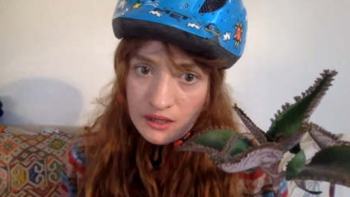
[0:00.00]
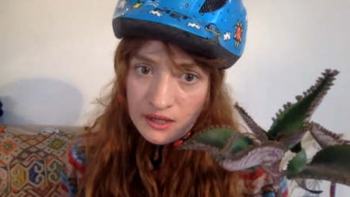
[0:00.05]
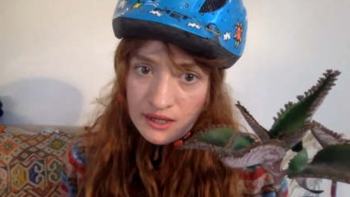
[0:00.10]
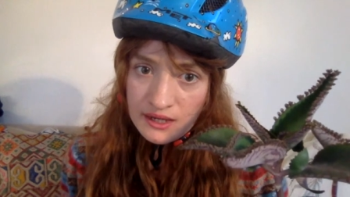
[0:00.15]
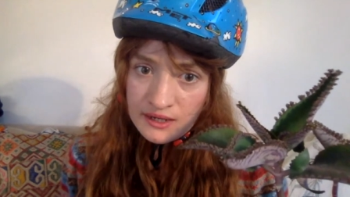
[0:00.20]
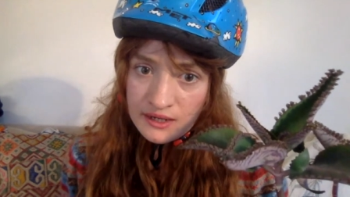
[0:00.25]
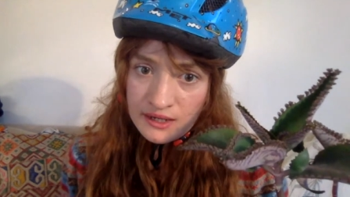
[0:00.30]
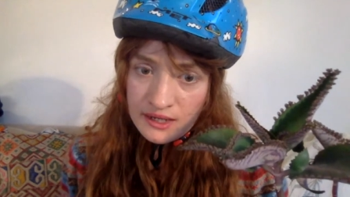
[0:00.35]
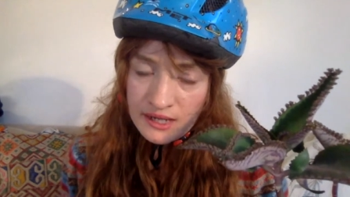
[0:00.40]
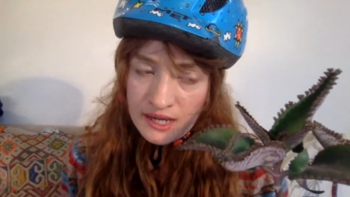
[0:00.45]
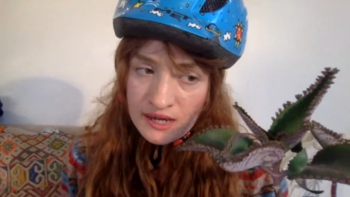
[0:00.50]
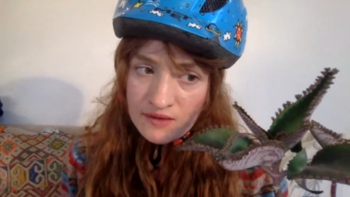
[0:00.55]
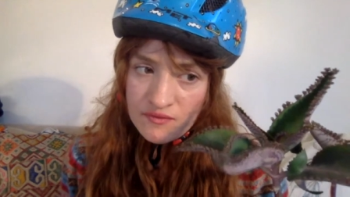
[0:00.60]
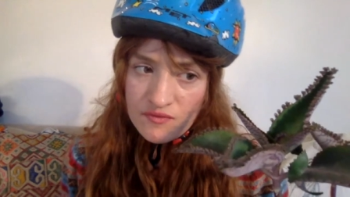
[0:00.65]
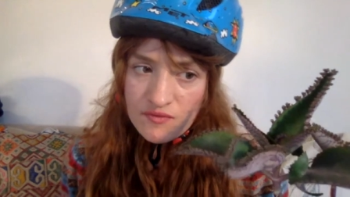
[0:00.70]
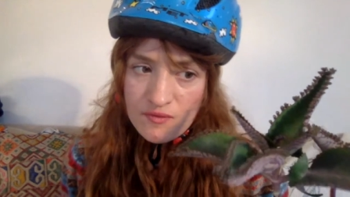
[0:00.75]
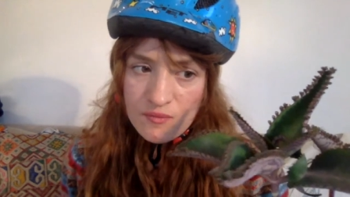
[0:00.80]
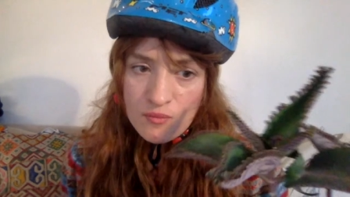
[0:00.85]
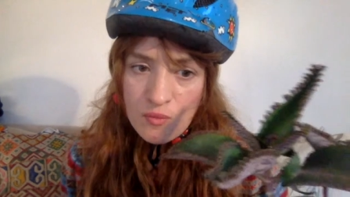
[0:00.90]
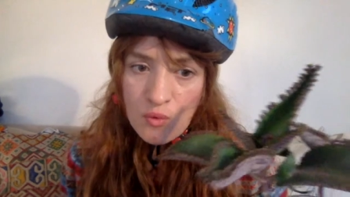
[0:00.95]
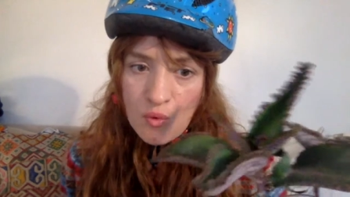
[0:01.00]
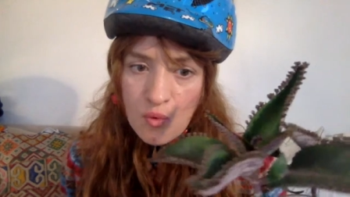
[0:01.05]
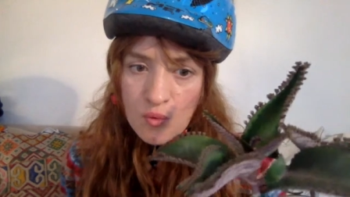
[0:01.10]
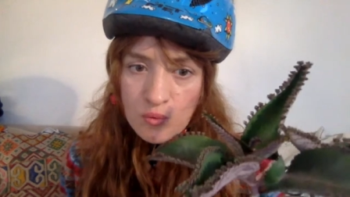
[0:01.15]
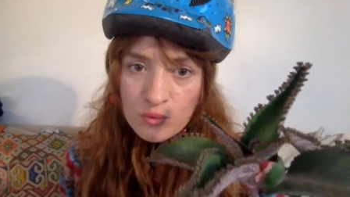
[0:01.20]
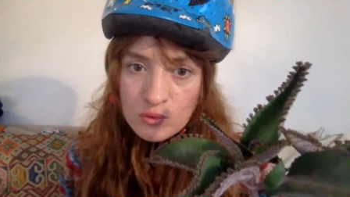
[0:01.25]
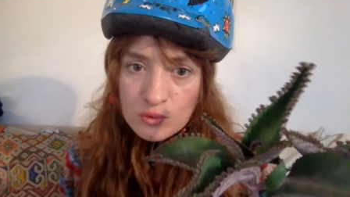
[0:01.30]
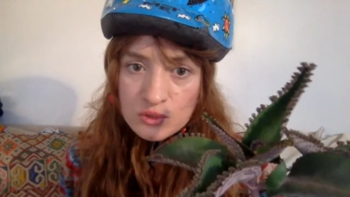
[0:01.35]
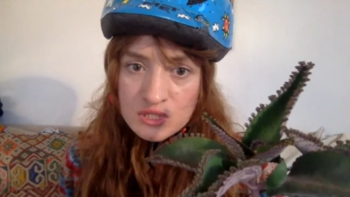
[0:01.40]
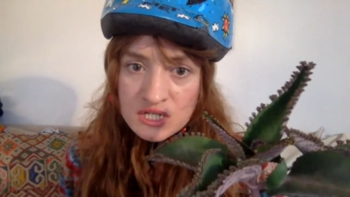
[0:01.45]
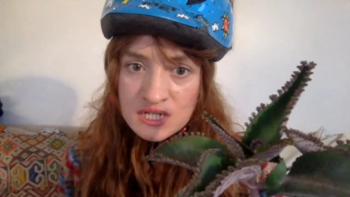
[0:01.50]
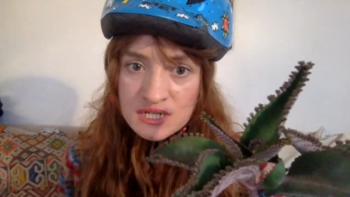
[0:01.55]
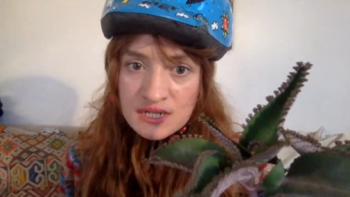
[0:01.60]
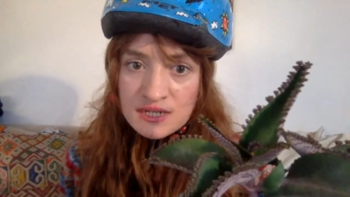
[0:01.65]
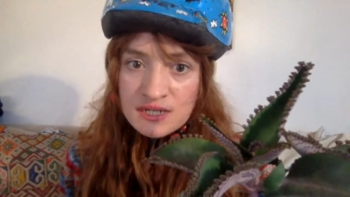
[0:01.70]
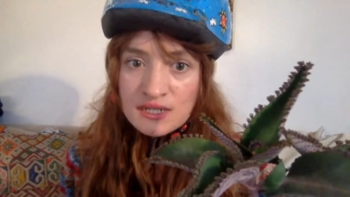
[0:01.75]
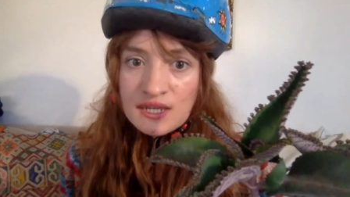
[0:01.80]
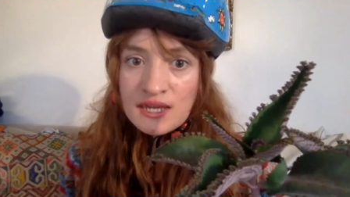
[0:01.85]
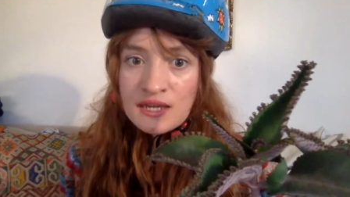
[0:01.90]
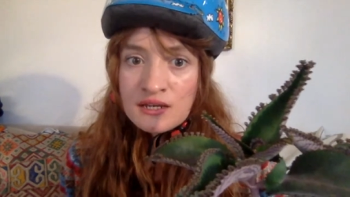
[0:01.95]
And they have more
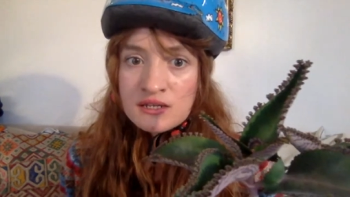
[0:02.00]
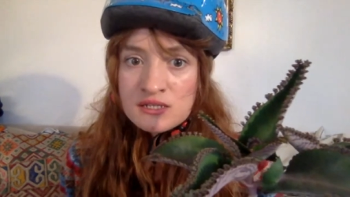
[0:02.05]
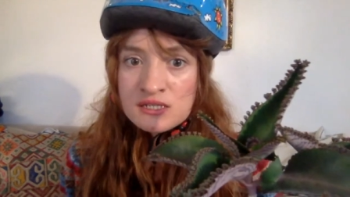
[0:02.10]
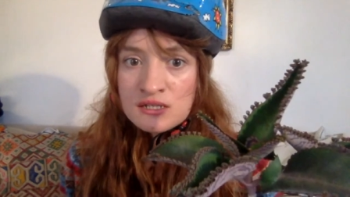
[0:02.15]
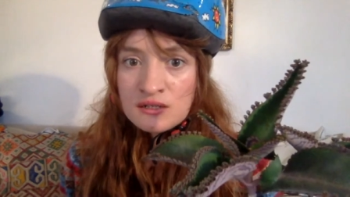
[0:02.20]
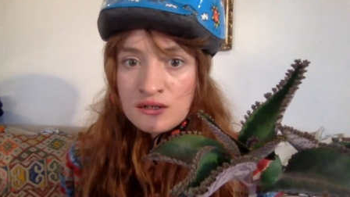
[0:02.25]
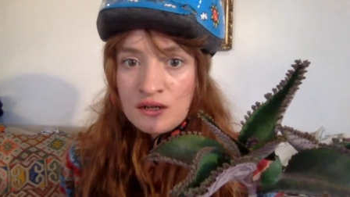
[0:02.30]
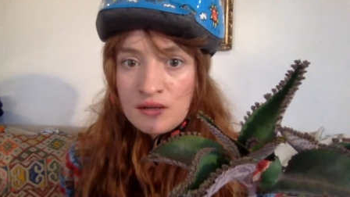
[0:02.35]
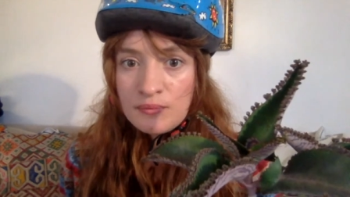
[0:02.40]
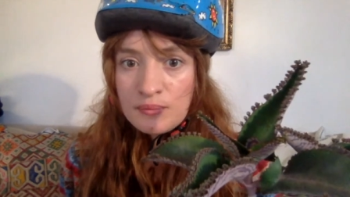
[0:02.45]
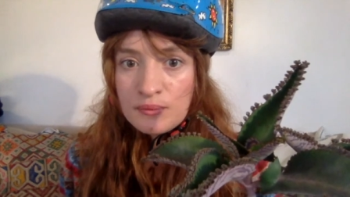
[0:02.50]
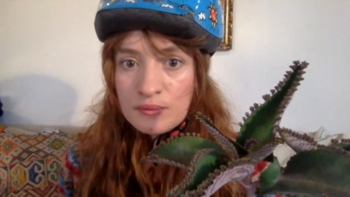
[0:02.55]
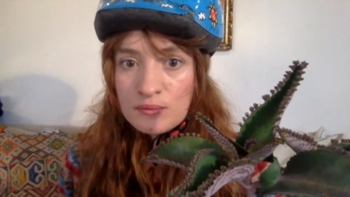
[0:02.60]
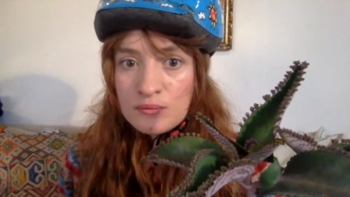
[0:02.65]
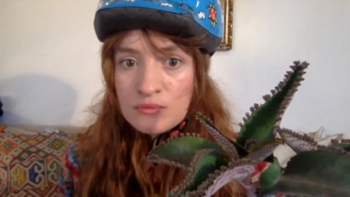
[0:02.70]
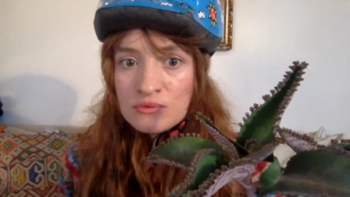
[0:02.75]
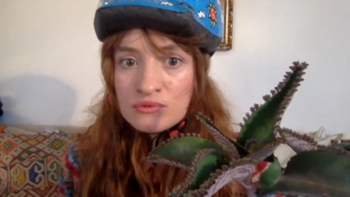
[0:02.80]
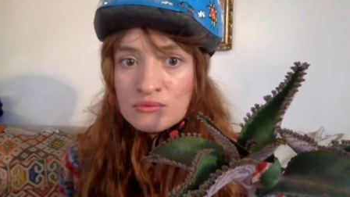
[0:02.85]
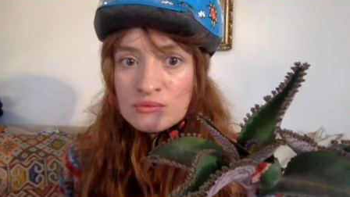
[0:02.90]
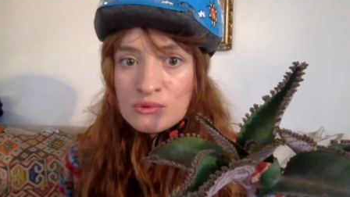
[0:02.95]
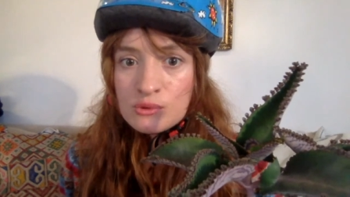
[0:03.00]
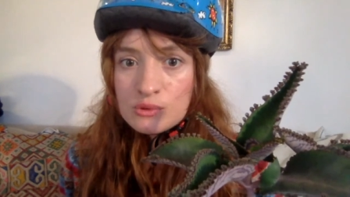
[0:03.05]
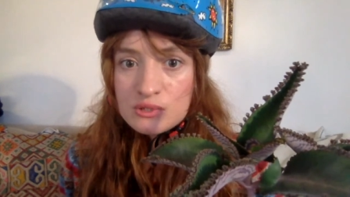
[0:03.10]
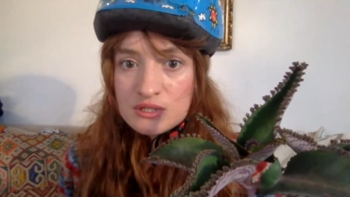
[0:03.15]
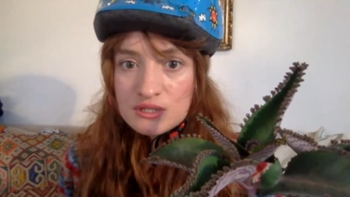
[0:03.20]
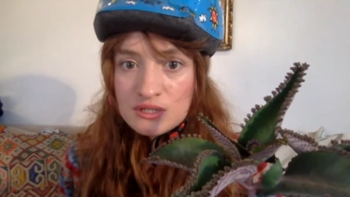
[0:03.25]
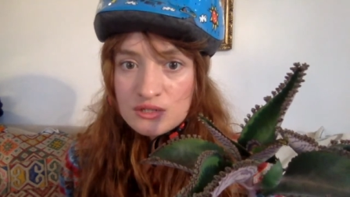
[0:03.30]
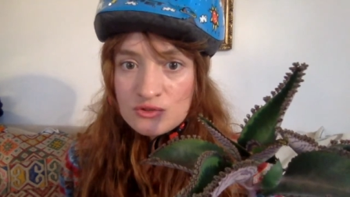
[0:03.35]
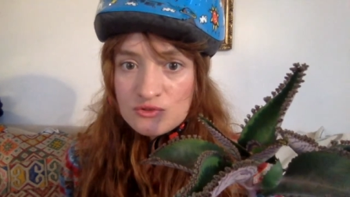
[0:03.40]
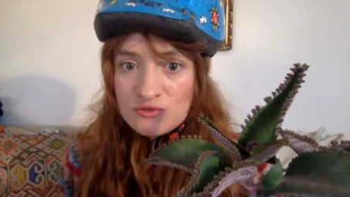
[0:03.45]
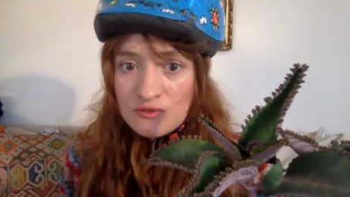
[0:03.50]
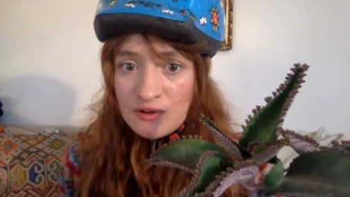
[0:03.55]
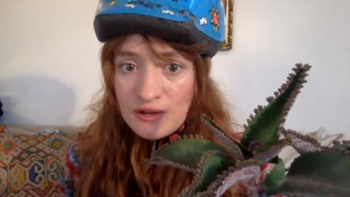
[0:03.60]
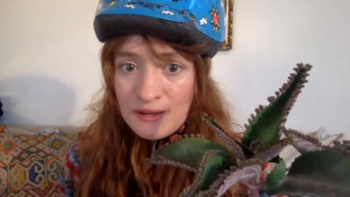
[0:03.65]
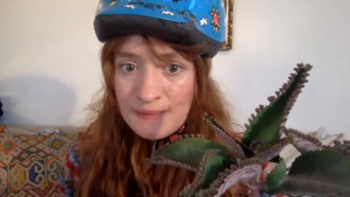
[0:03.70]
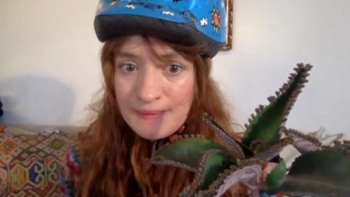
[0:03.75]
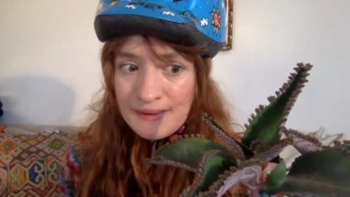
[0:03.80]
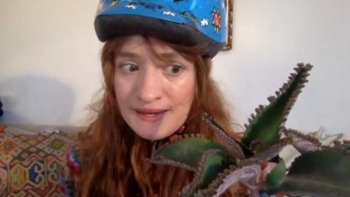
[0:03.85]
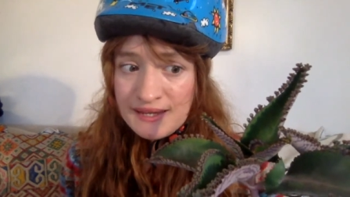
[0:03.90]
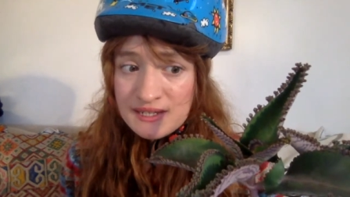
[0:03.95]
water, they can suck up more water in
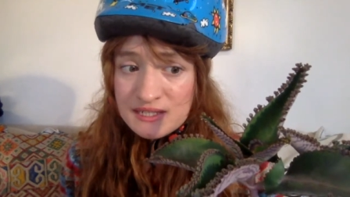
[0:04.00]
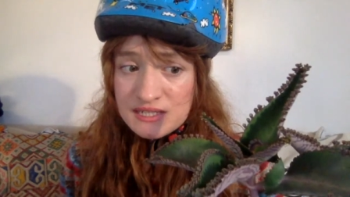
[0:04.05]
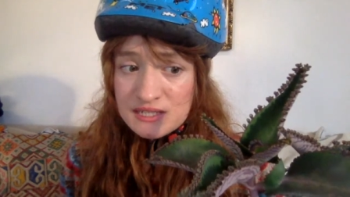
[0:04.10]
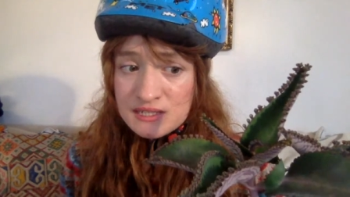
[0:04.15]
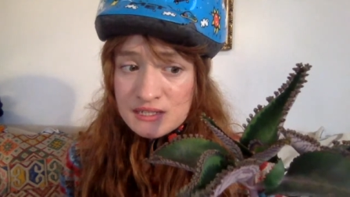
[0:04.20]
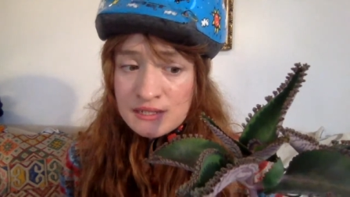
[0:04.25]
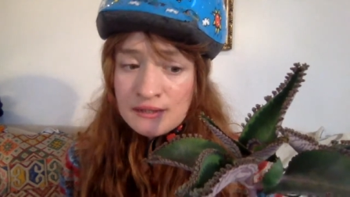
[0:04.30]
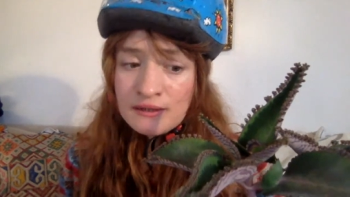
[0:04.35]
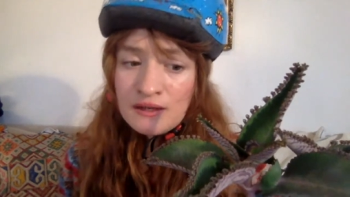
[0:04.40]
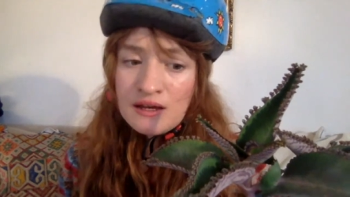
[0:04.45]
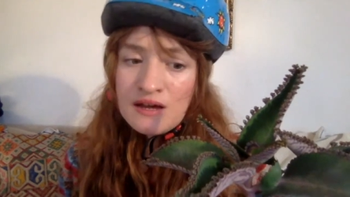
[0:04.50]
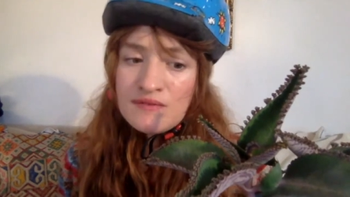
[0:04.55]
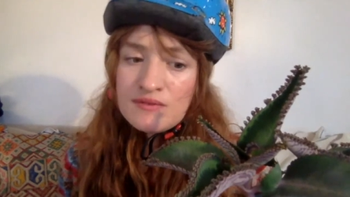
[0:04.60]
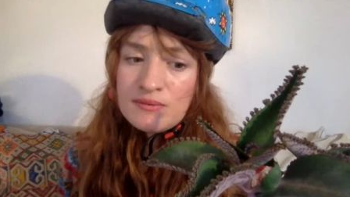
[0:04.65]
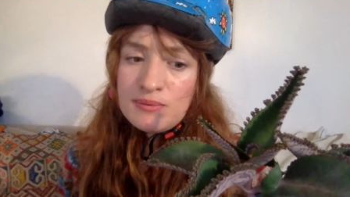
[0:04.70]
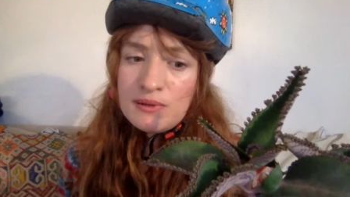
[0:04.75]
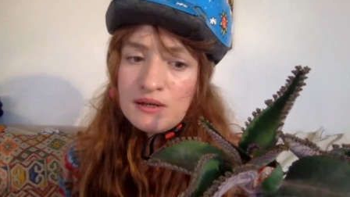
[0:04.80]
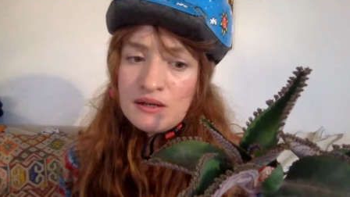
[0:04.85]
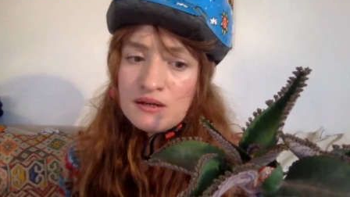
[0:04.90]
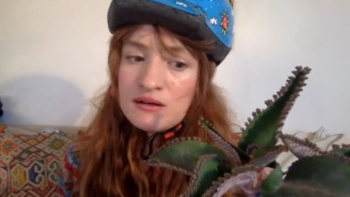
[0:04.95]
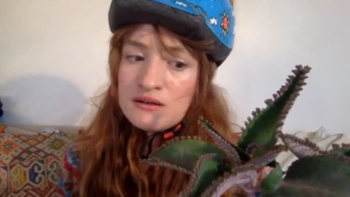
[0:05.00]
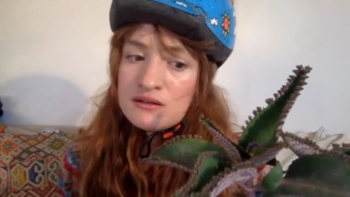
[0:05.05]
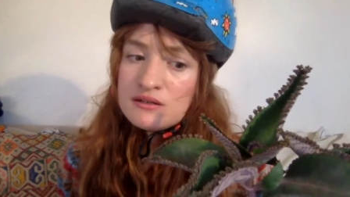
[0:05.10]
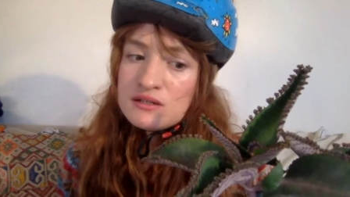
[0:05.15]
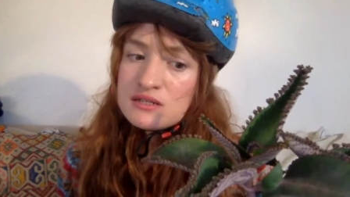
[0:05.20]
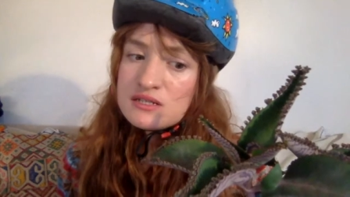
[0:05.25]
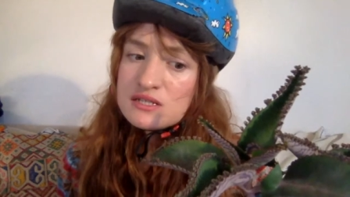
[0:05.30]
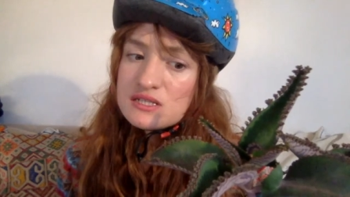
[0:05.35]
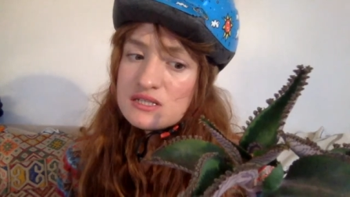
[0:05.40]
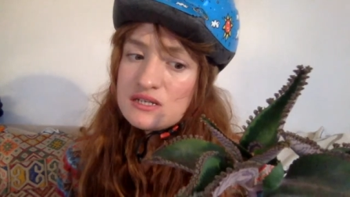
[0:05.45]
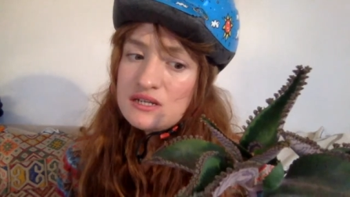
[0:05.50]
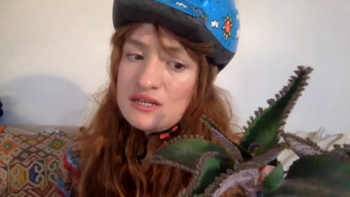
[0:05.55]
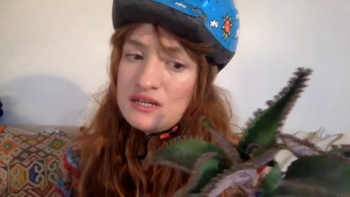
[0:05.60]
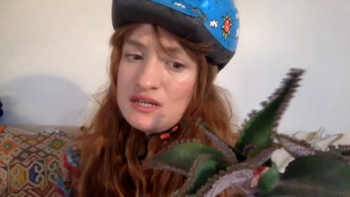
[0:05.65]
dry places than other plants.